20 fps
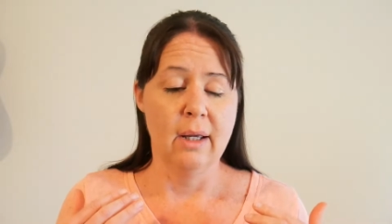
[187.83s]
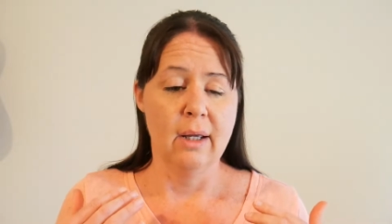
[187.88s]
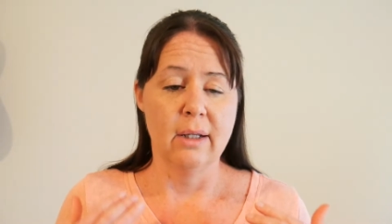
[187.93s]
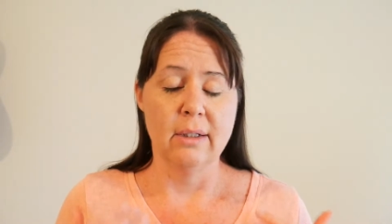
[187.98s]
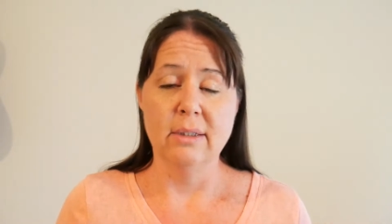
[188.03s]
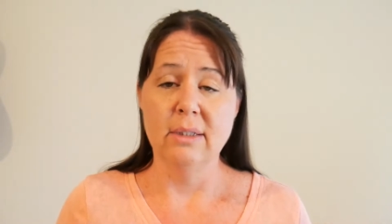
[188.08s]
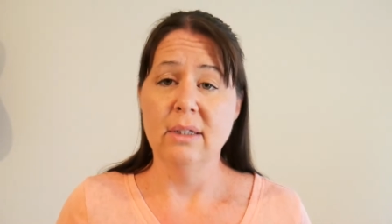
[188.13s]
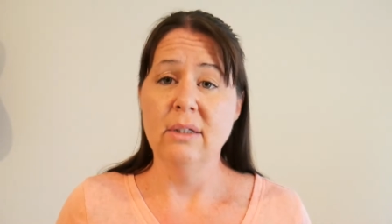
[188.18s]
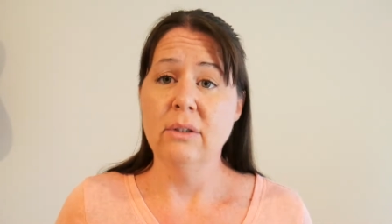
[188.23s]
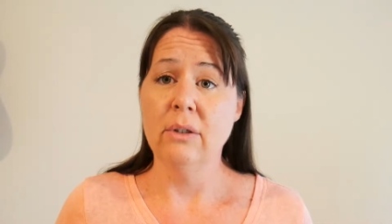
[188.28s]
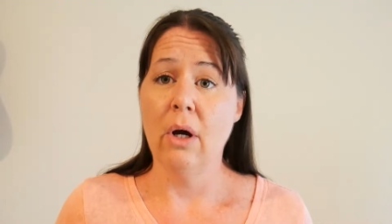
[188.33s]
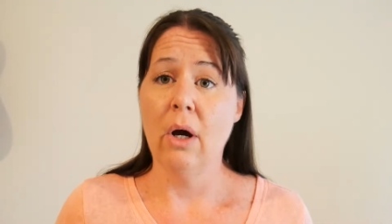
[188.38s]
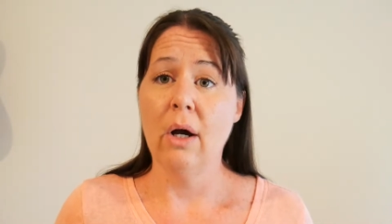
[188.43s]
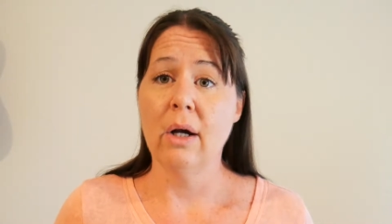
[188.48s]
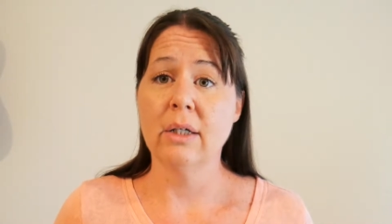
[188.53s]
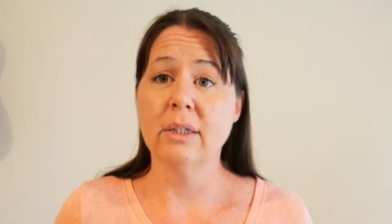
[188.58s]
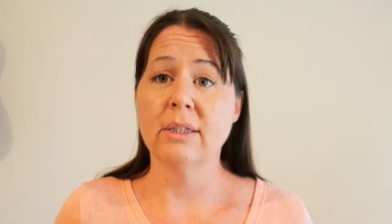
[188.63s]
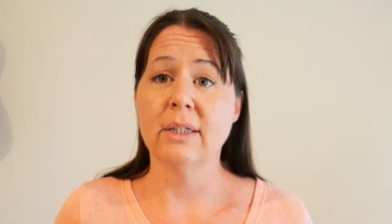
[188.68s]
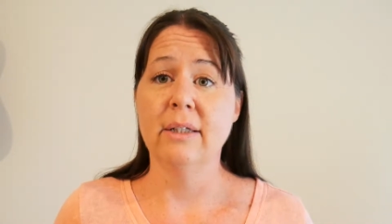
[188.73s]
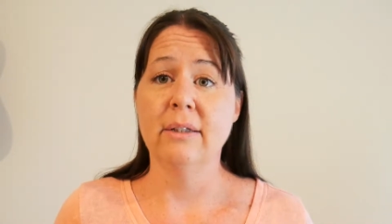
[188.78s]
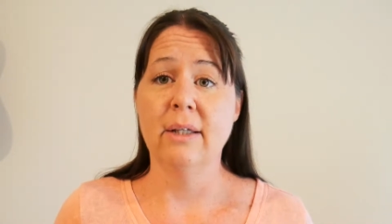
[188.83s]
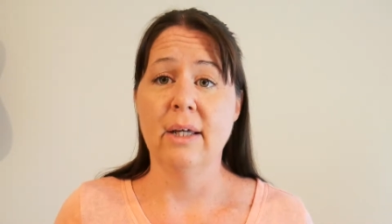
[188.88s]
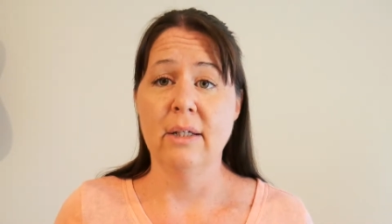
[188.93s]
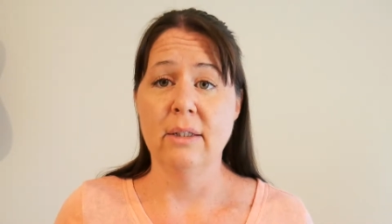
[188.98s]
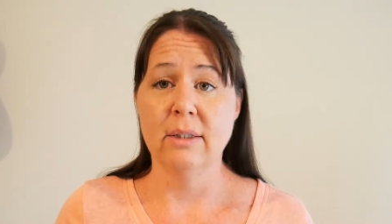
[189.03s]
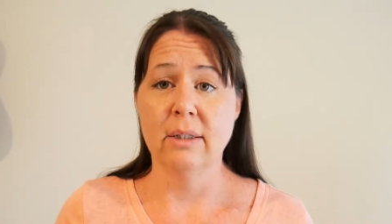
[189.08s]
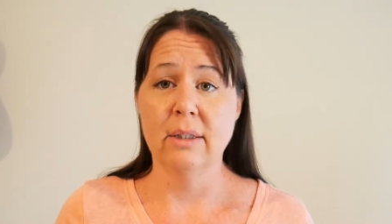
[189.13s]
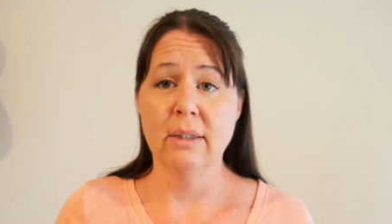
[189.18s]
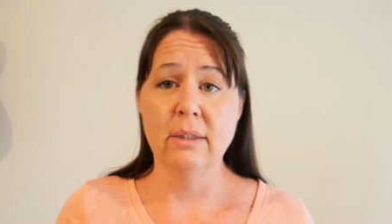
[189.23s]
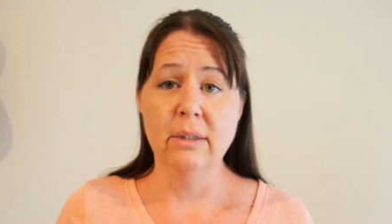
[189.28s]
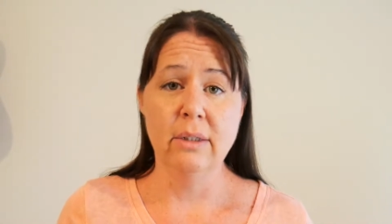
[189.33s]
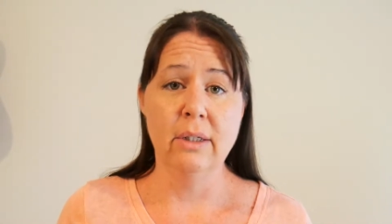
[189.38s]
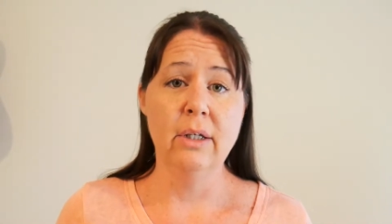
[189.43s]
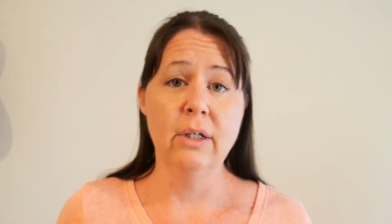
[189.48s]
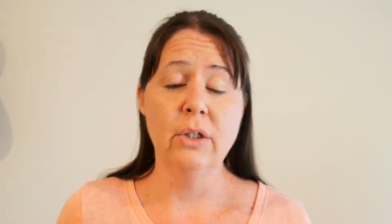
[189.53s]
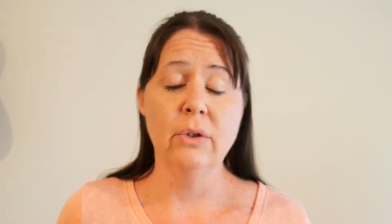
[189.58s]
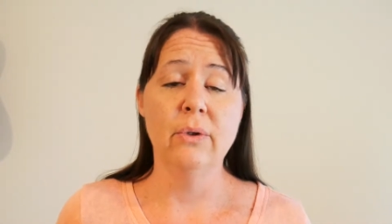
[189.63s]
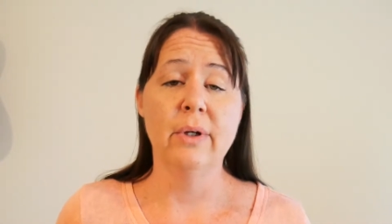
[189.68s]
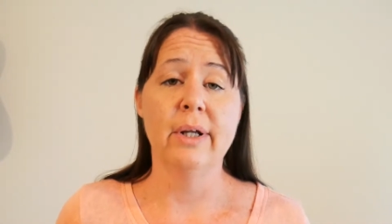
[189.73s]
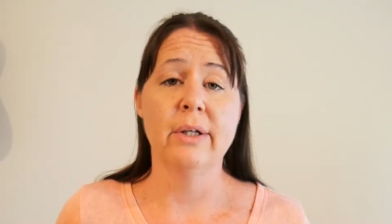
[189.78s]
a detox, and then to
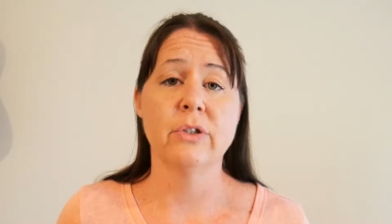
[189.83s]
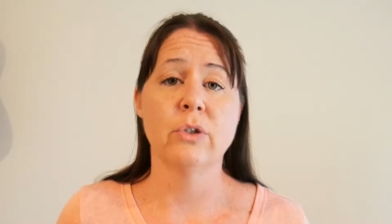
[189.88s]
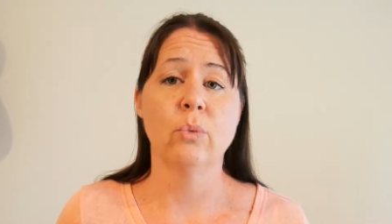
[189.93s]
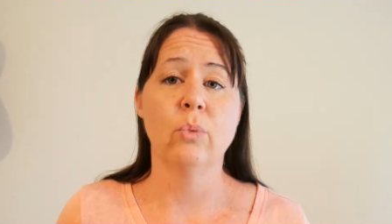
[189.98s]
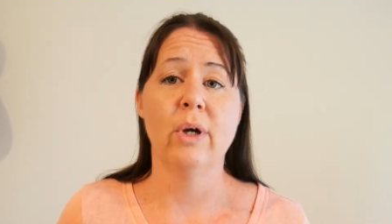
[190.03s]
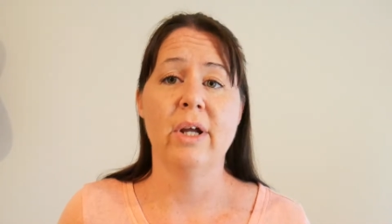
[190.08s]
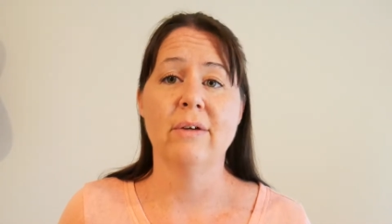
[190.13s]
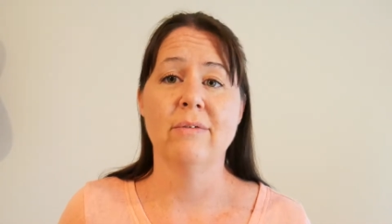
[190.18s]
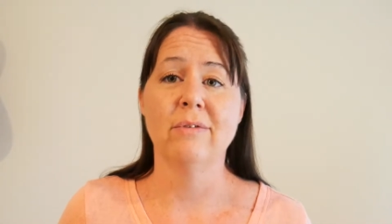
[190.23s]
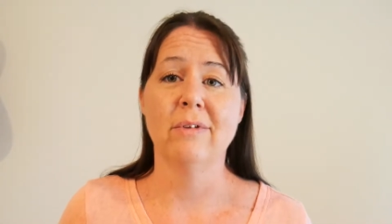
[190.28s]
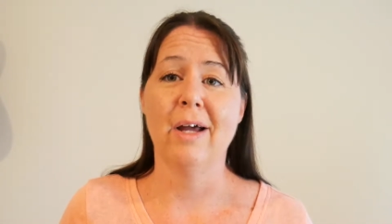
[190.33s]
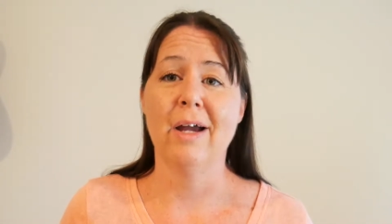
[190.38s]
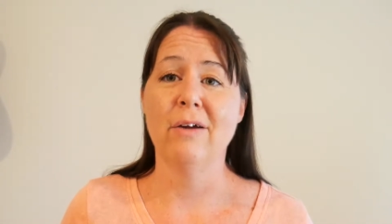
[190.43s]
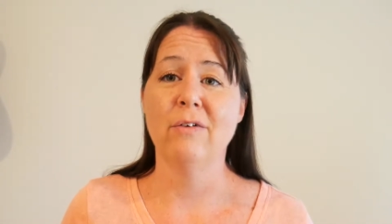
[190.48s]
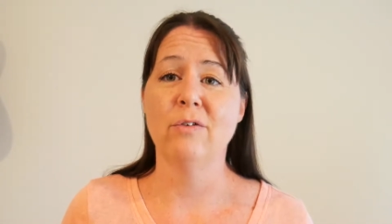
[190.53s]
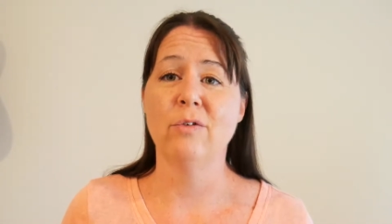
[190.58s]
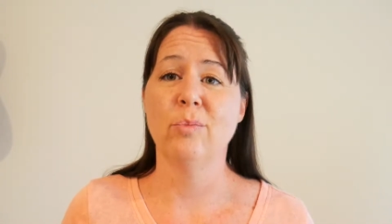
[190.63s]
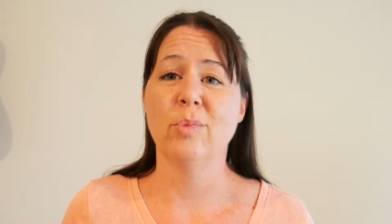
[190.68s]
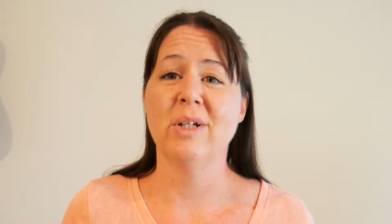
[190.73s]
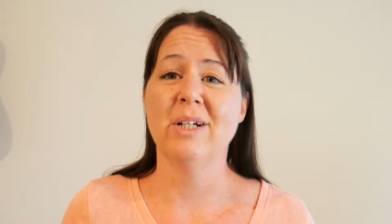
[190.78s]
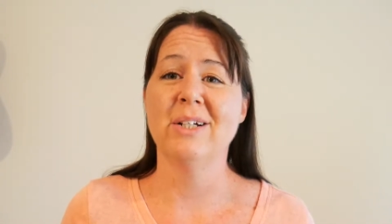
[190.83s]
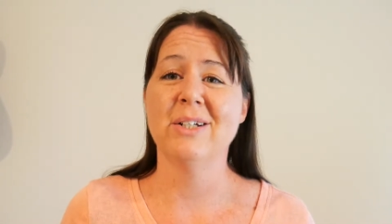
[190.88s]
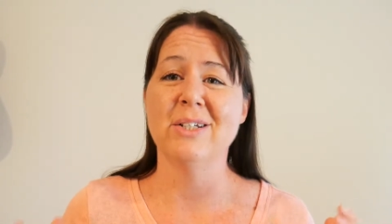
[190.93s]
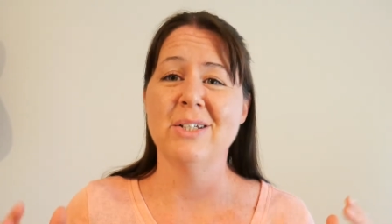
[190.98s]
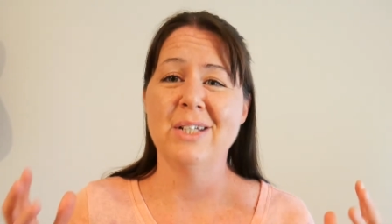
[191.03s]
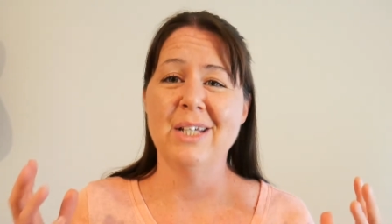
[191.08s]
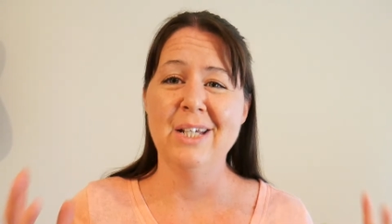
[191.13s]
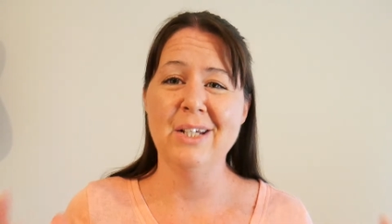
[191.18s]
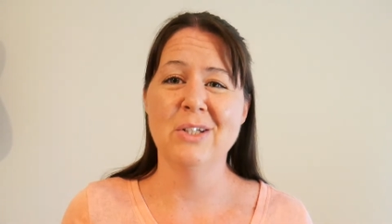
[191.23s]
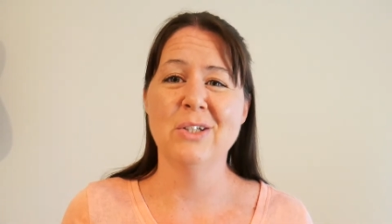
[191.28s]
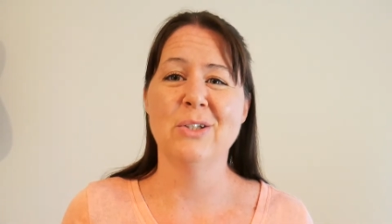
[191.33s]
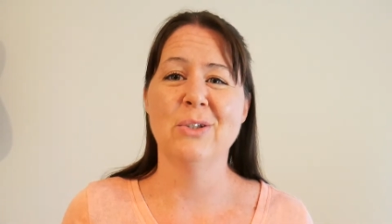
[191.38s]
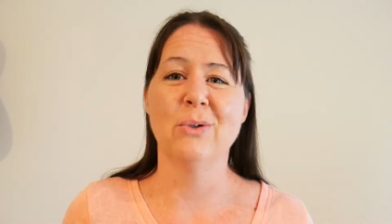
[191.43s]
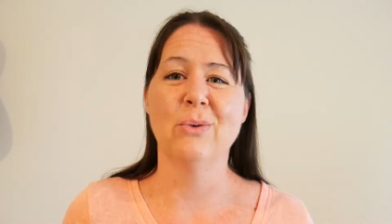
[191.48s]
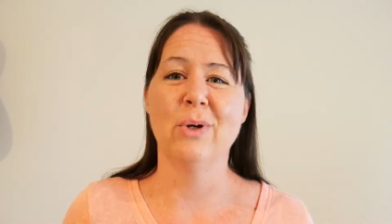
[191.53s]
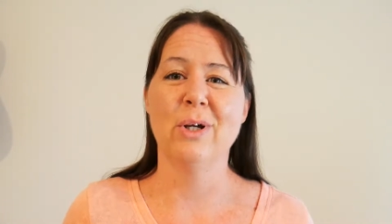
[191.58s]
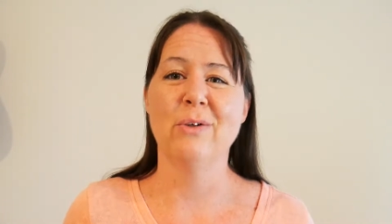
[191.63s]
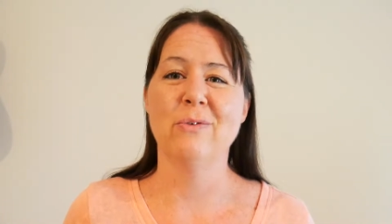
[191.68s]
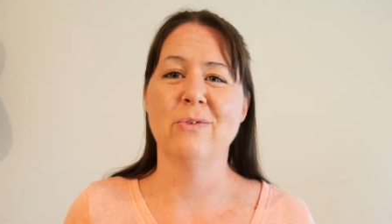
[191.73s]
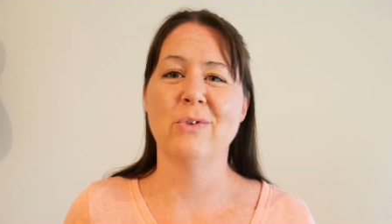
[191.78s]
continue it as a way of life because He is the
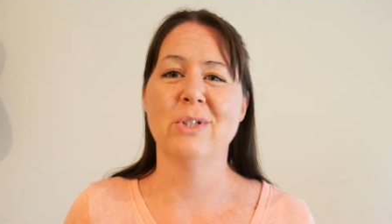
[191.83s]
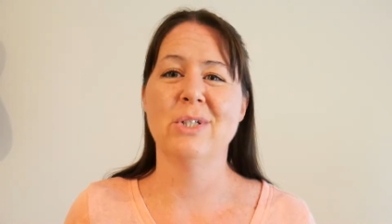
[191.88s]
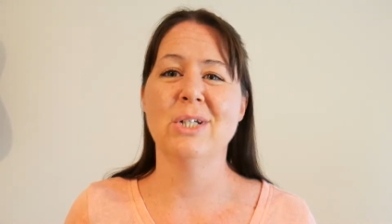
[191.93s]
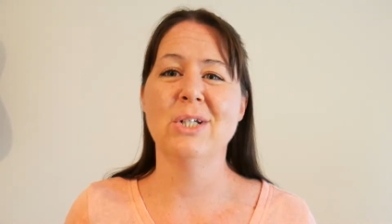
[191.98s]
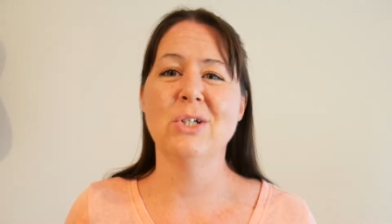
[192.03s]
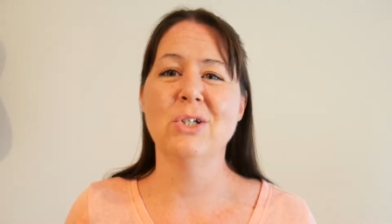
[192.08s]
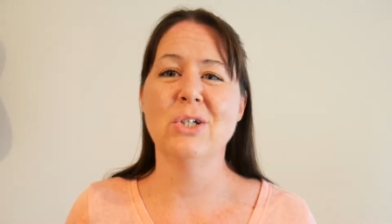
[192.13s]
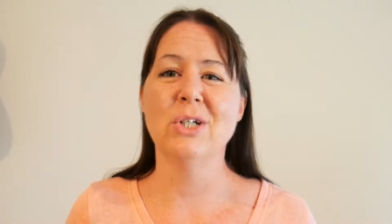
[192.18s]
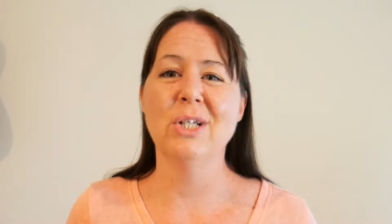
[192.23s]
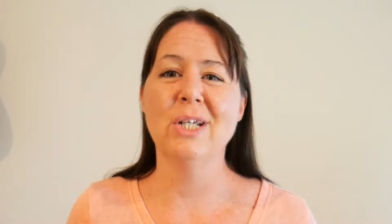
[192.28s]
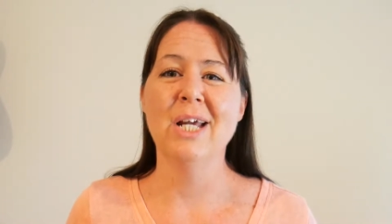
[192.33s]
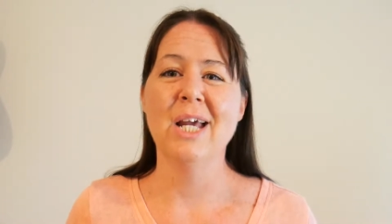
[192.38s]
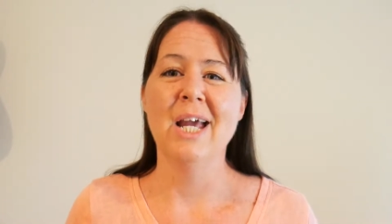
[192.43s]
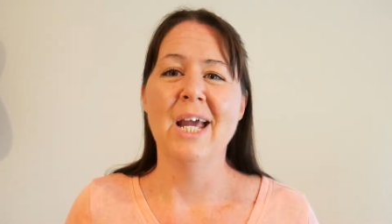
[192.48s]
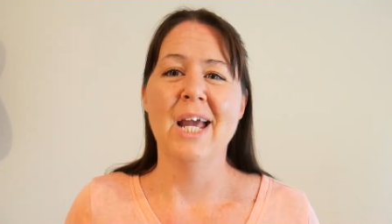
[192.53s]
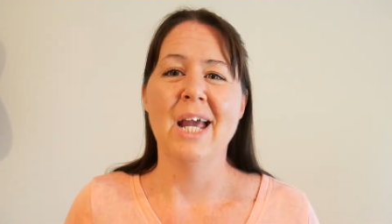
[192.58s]
great physician